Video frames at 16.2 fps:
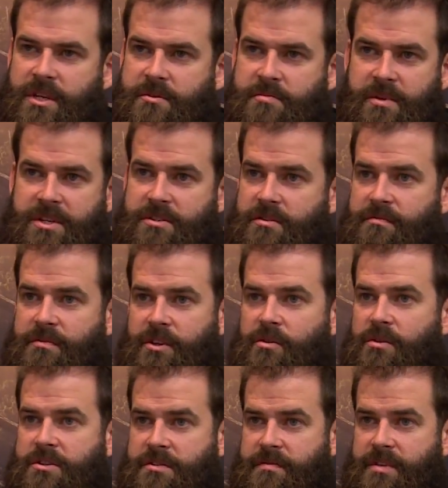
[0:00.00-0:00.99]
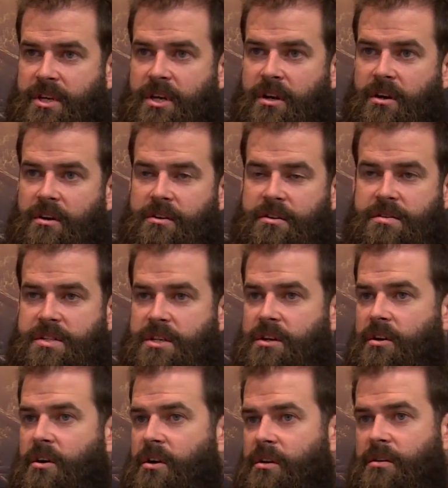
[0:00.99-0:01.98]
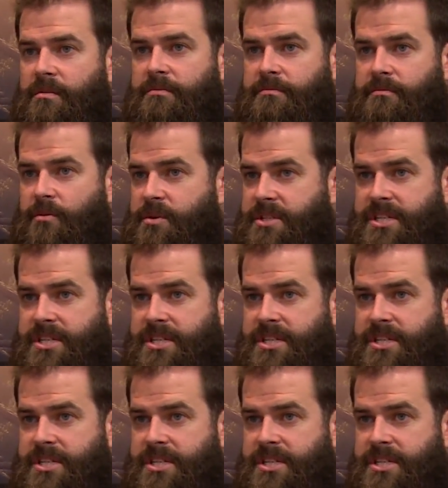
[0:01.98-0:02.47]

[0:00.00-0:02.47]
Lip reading: place over the course of a year, and you see all 4